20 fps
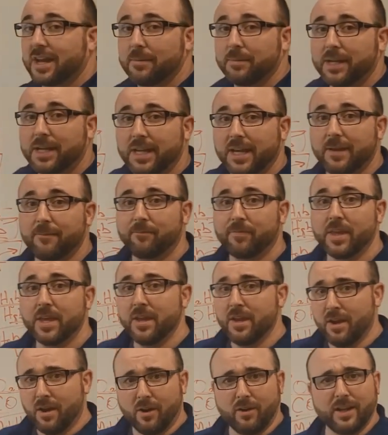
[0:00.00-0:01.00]
coming in,
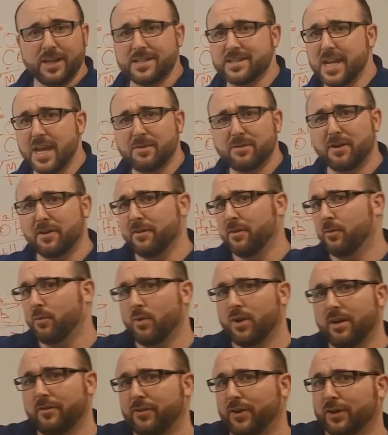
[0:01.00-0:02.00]
or let's say you have a,
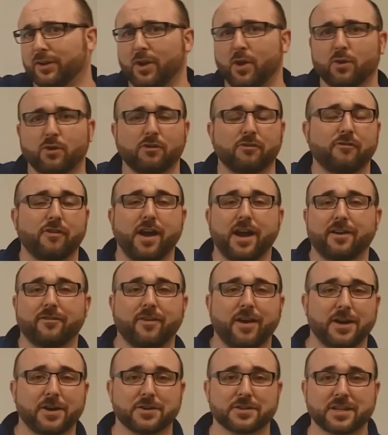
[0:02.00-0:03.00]
one of your local
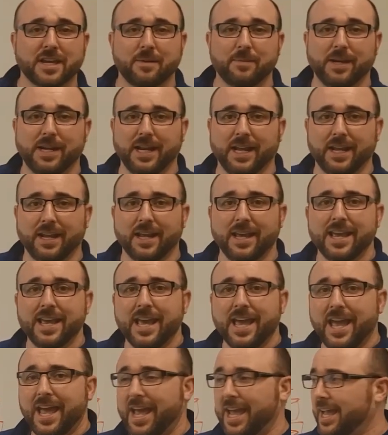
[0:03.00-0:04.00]
firefighters coming in,
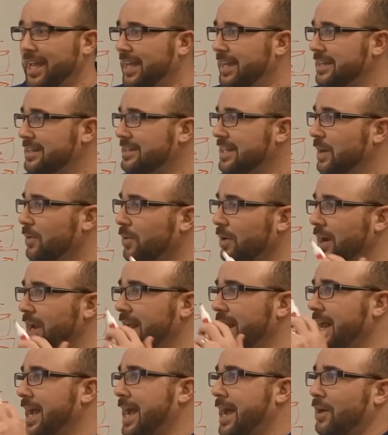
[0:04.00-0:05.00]
and they were
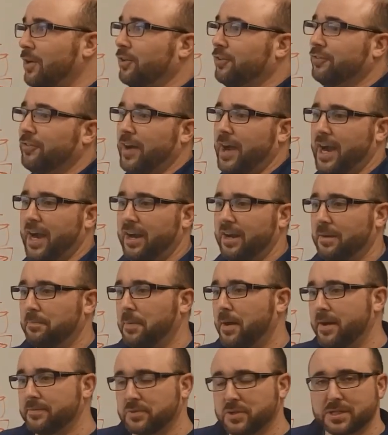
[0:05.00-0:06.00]
in a house fire and
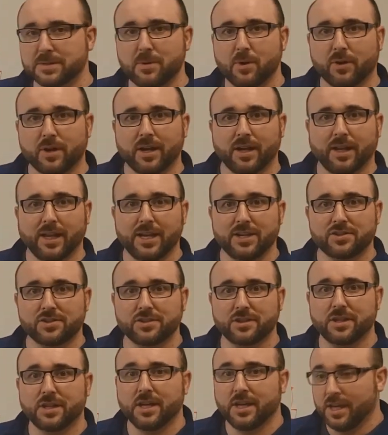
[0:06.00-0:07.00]
possible smoke
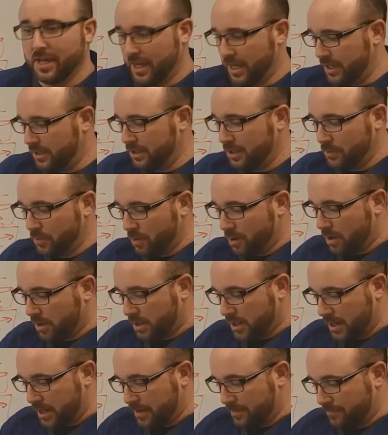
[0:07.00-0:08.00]
inhalation, and you
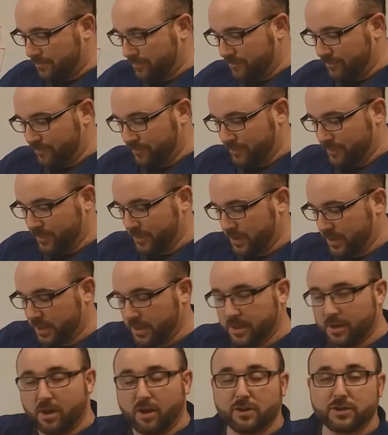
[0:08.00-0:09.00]
walk up,
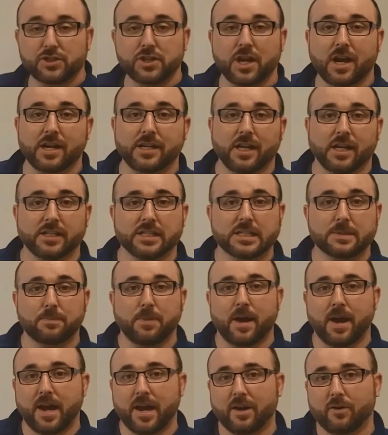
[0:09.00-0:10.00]
all Johnny on the
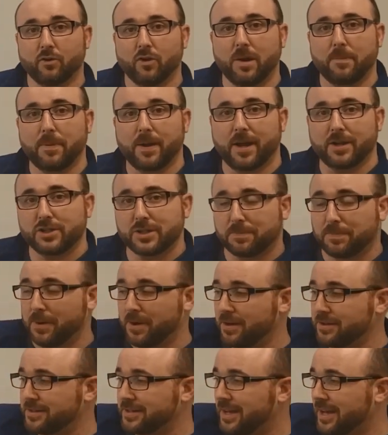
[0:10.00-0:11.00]
spot, rip out your
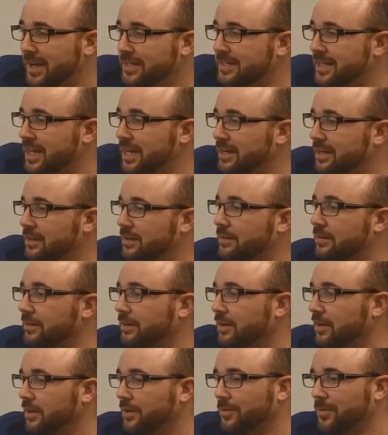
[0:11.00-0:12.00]
pulse ox out of
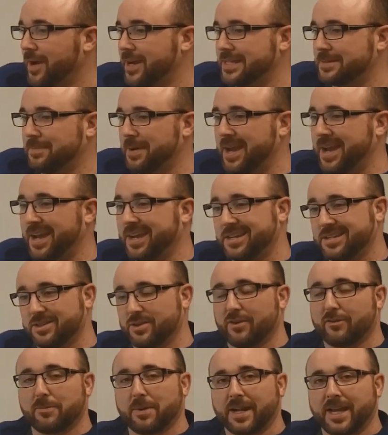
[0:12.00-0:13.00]
your waistband, because
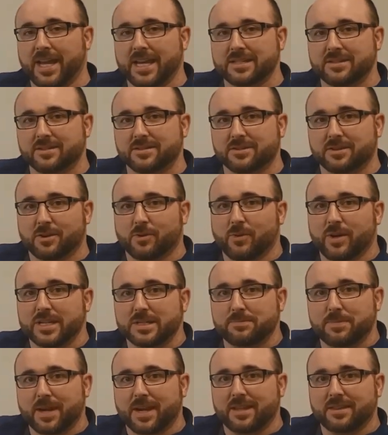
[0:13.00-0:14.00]
you know everybody has those little
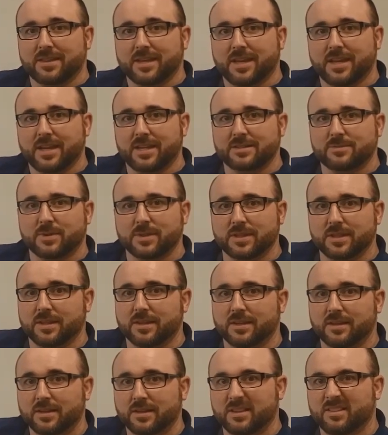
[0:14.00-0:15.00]
waistband things with the
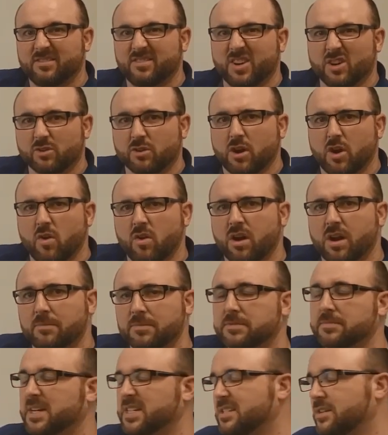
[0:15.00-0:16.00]
Velcro on
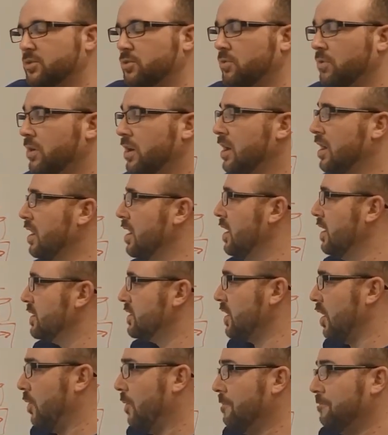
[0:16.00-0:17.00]
it, makes it cool.
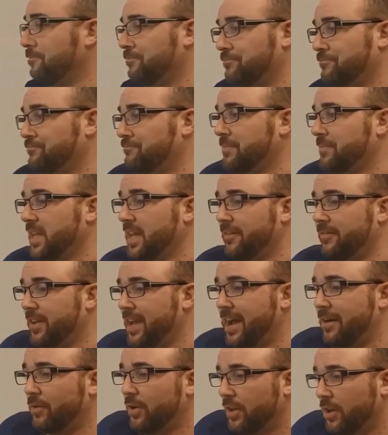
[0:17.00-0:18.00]
So if
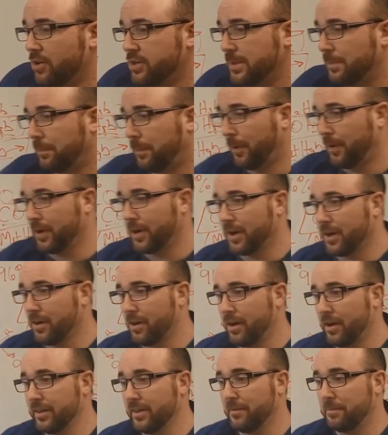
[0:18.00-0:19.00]
you have one of those, you put it
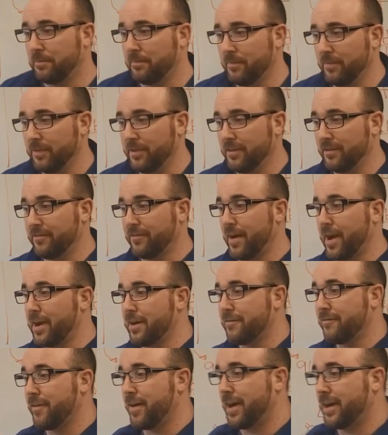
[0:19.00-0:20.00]
on the, the
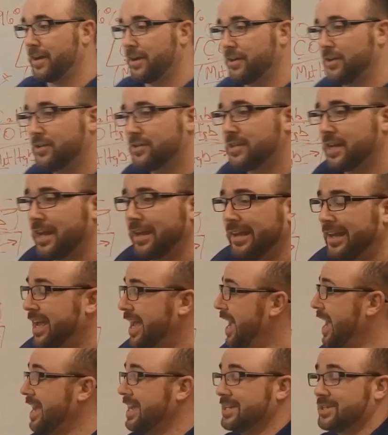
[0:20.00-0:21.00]
firefighter and you say,
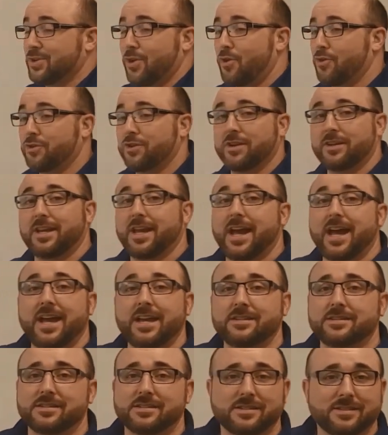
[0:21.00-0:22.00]
hey, it's all good,
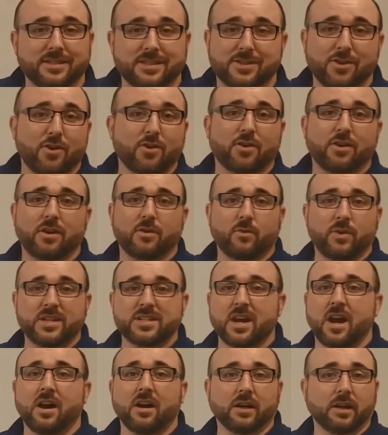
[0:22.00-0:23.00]
guys, it's all good. Well, he's
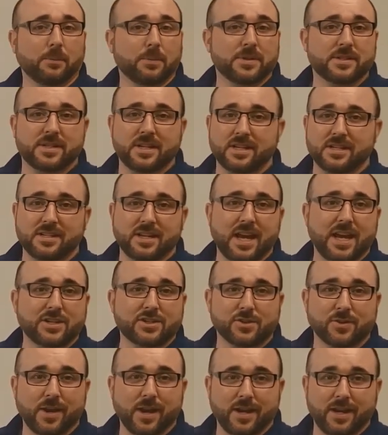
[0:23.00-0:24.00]
one hundred percent
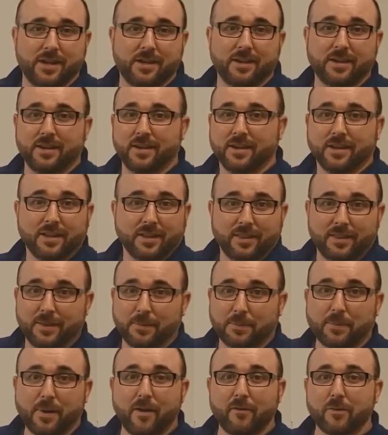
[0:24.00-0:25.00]
saturated. The
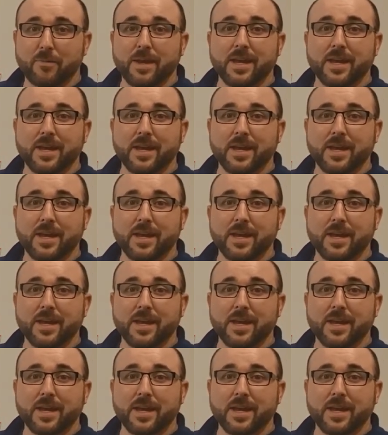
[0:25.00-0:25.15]
problem